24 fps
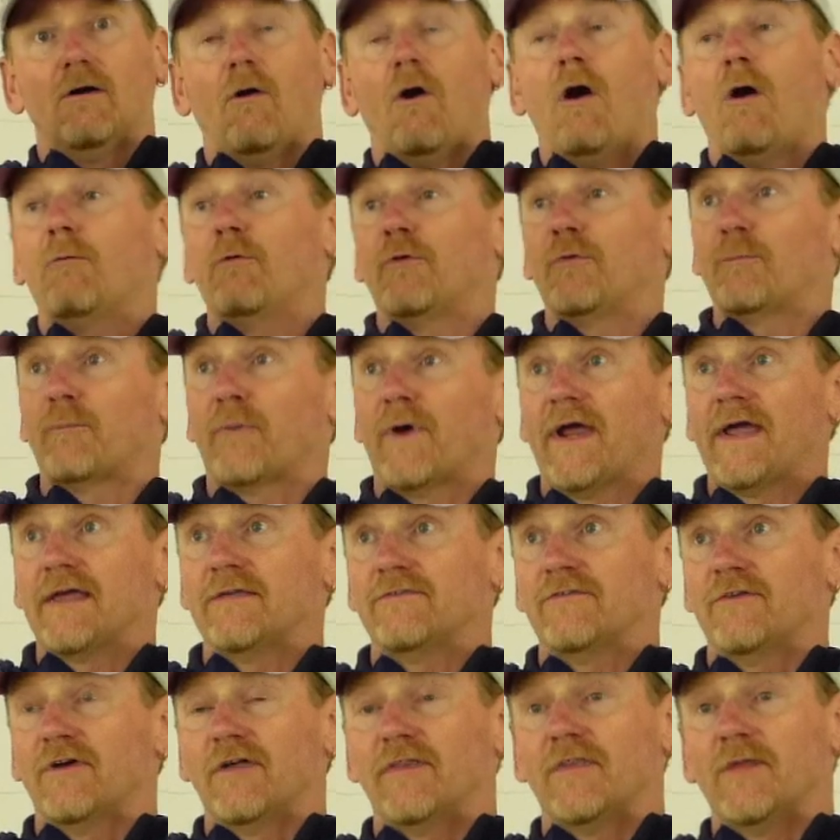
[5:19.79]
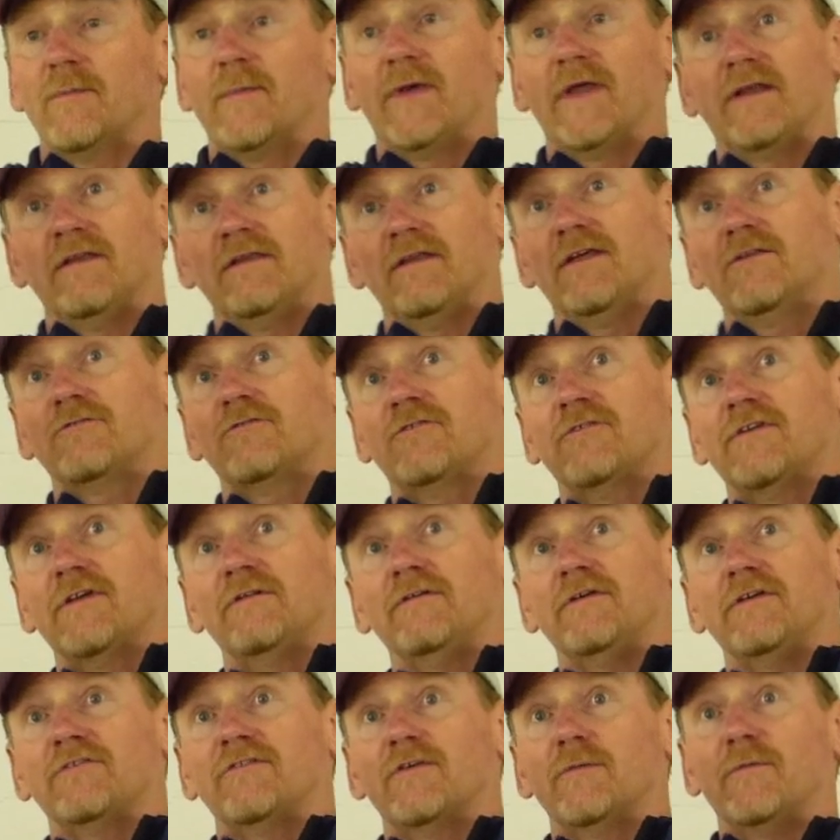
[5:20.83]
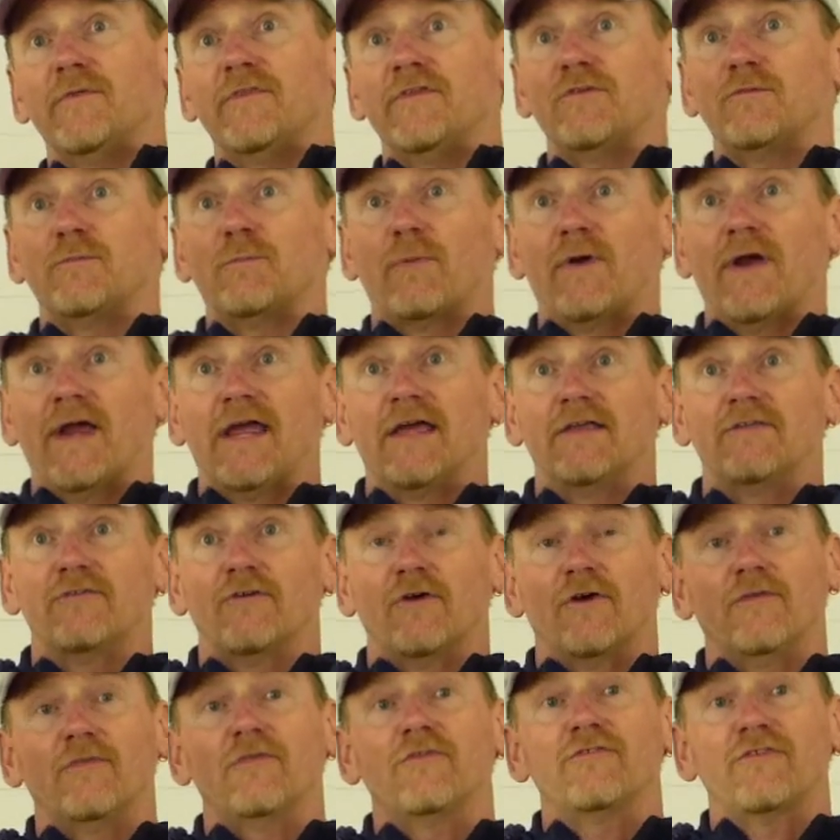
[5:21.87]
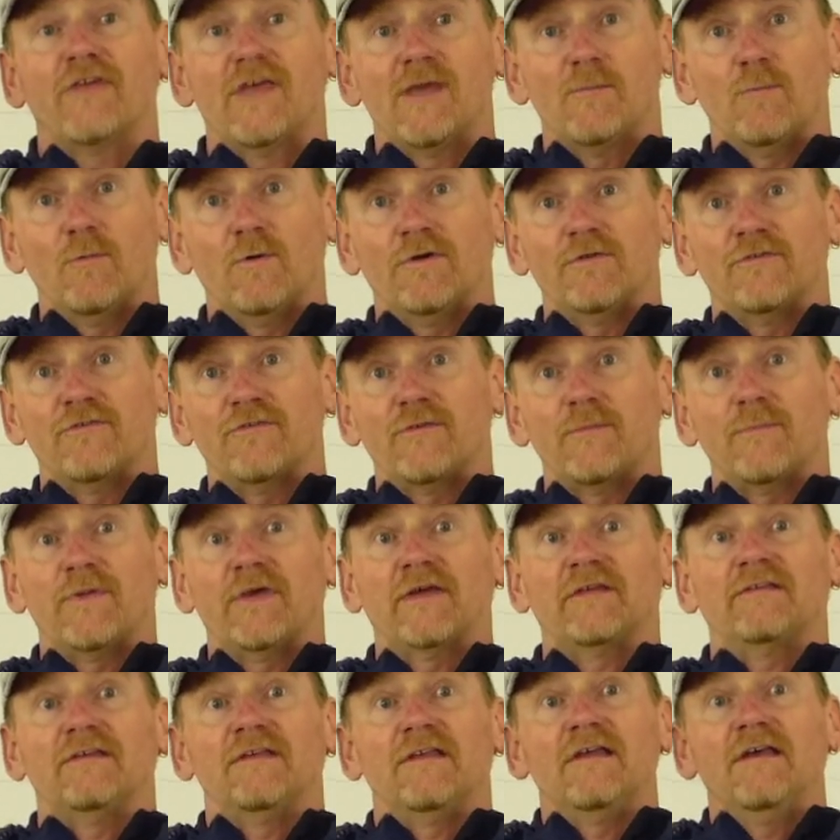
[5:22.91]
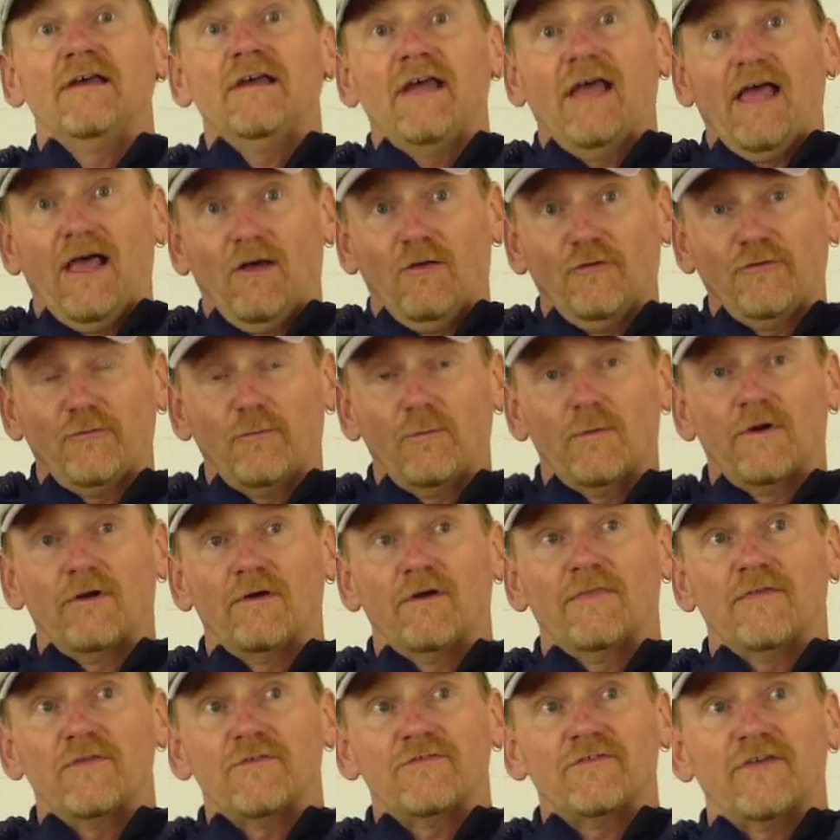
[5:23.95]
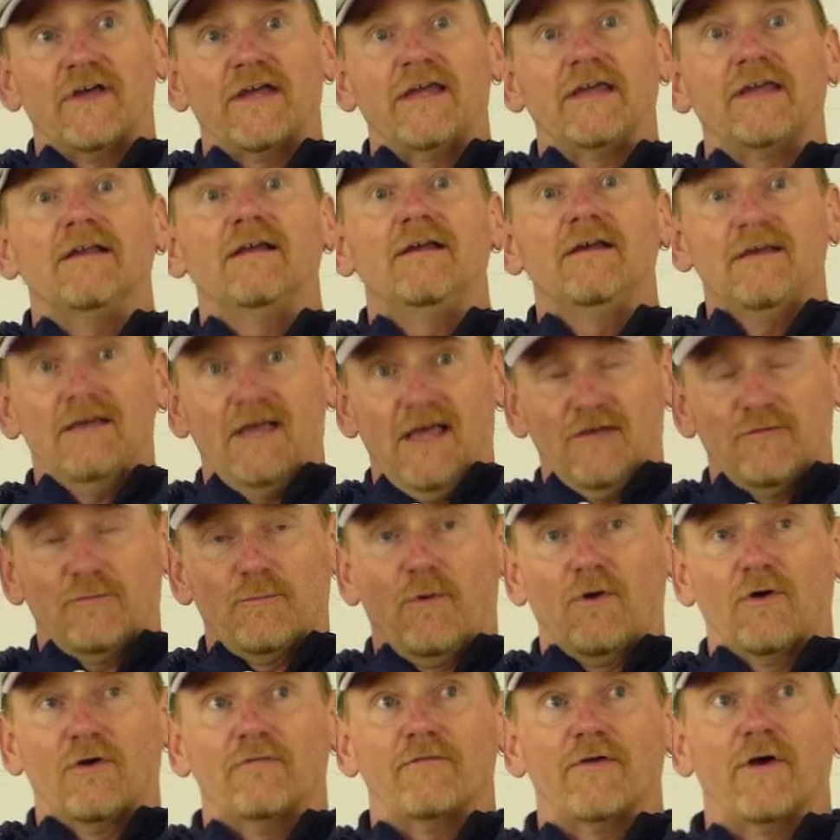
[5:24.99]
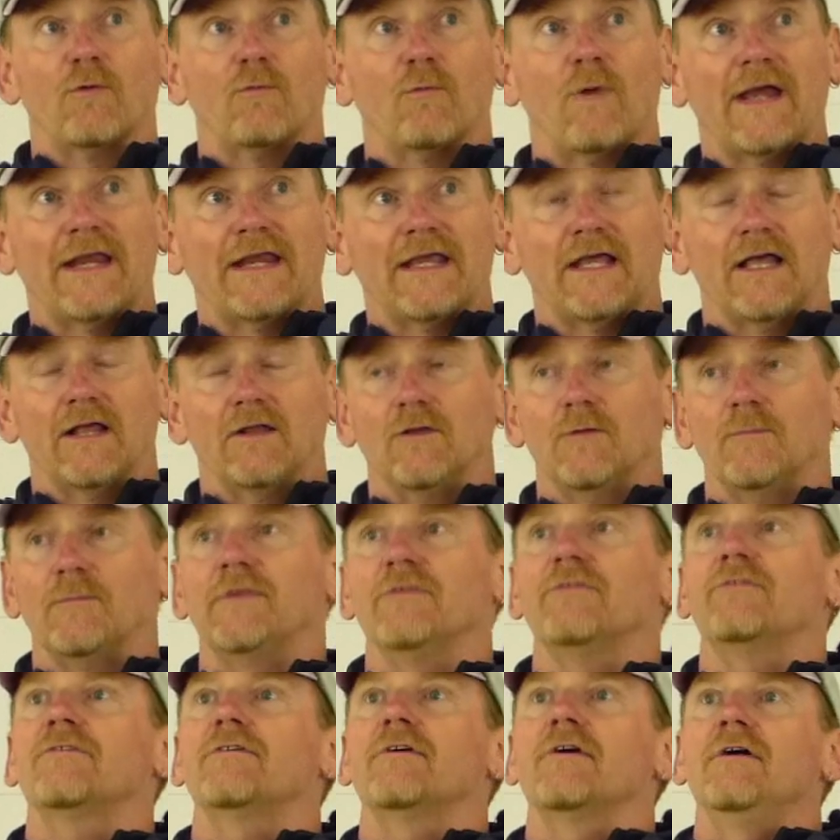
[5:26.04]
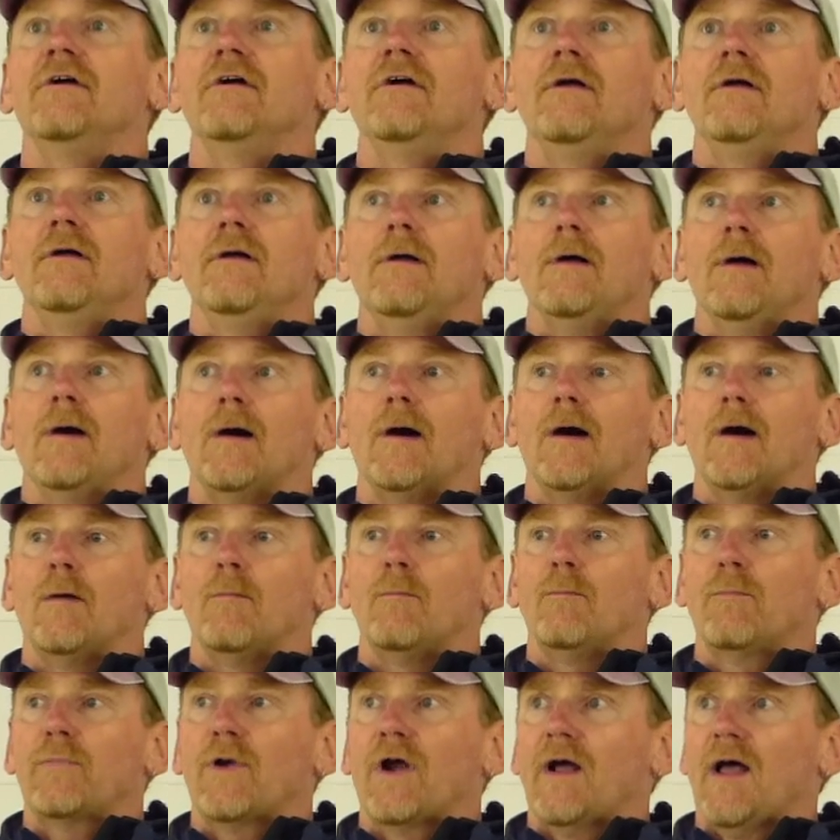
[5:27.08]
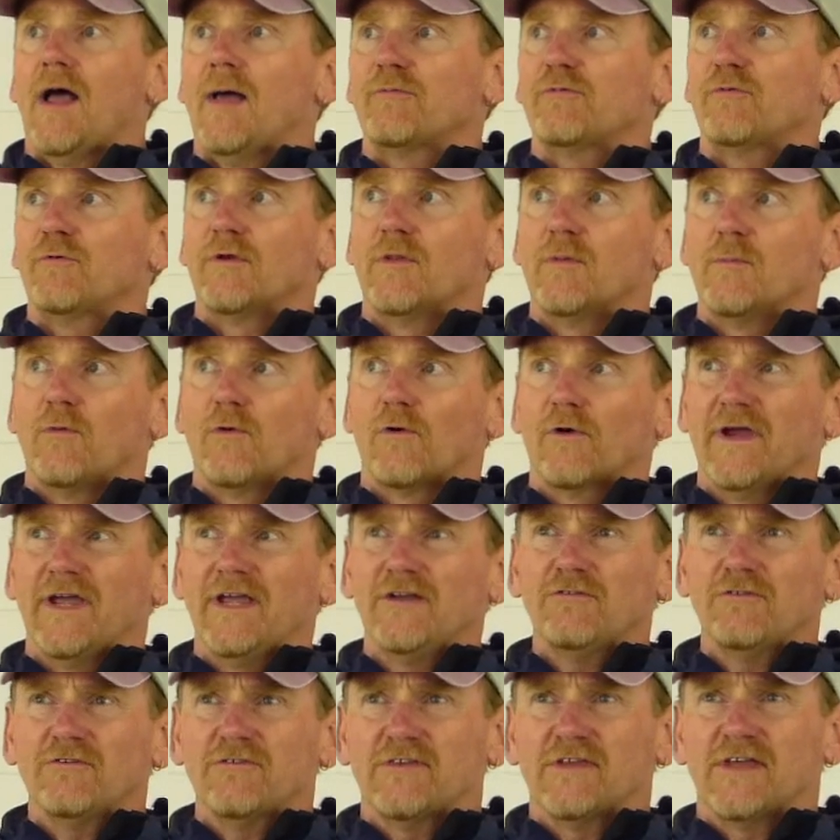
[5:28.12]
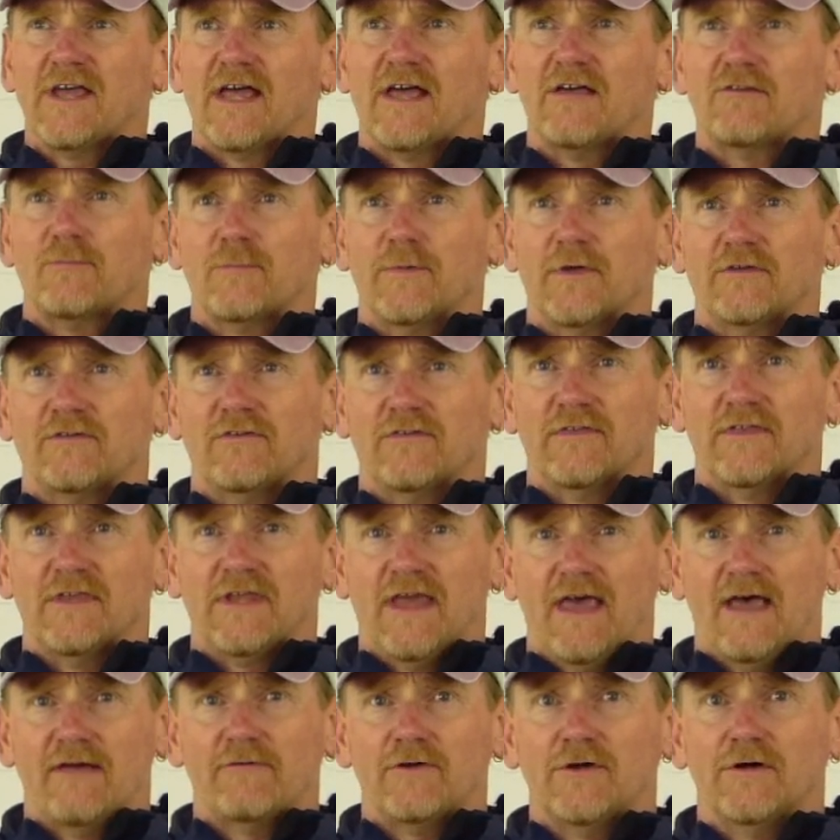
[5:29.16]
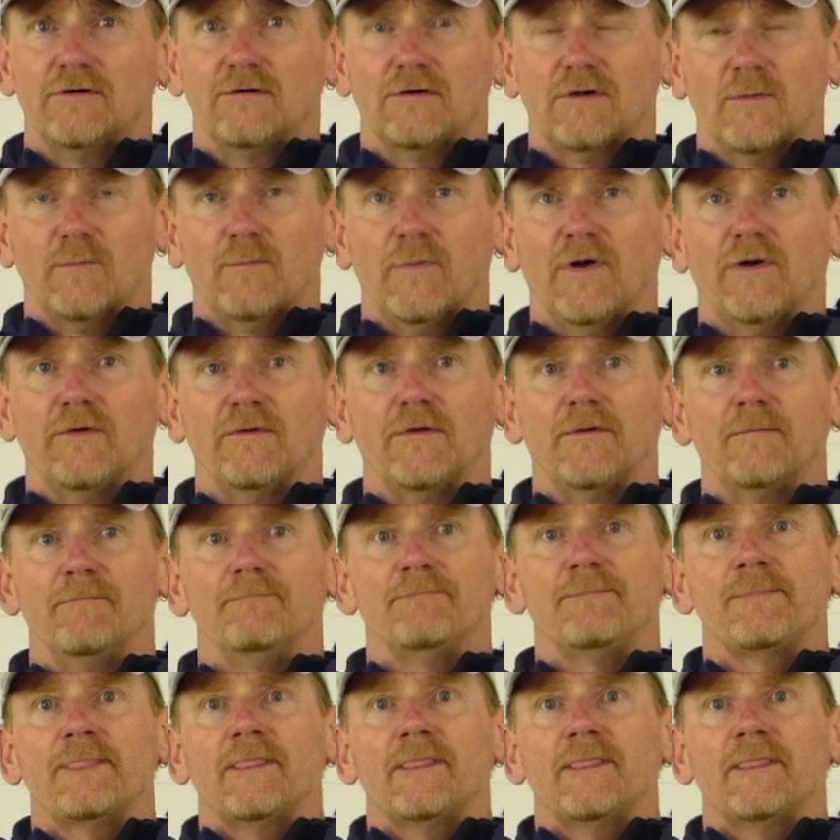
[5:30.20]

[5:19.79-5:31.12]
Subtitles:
all with brands on them. And interestingly, some of these brands are the same ones depicted elsewhere on the site as part of our writing poems. Perhaps one of the more interesting aspects of the Navajo component